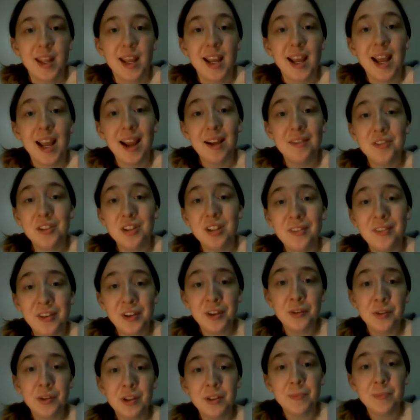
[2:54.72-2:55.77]
After
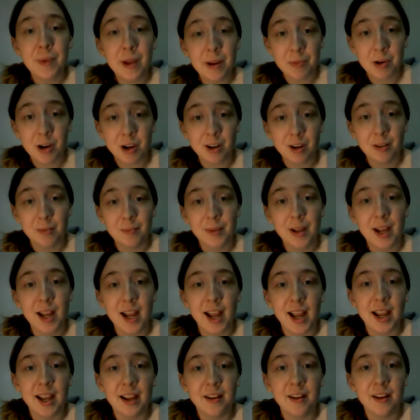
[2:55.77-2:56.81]
living with my mom,
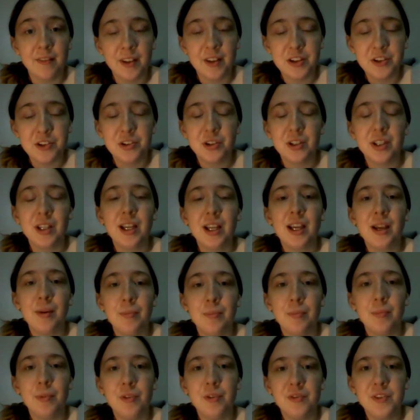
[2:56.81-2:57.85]
I eventually
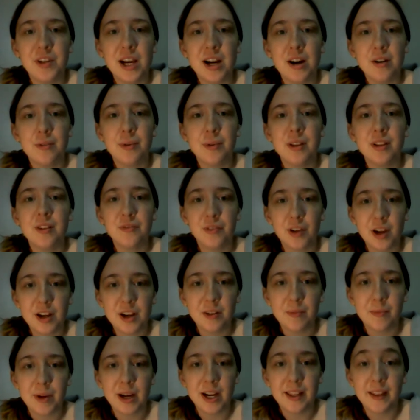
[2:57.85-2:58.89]
moved out with a friend
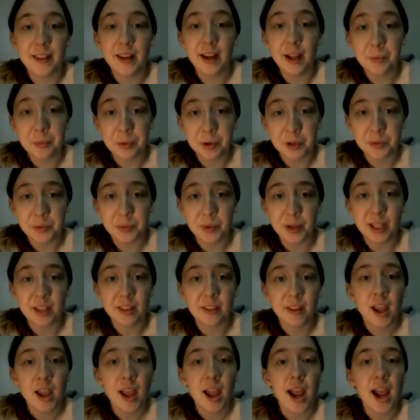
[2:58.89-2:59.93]
of mine that I worked with,
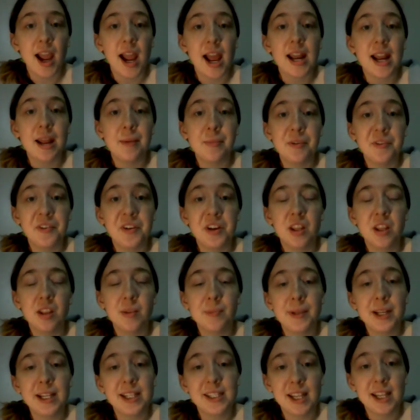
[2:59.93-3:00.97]
and I moved into the
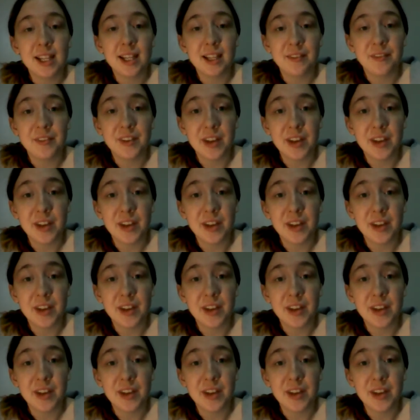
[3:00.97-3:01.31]
place I live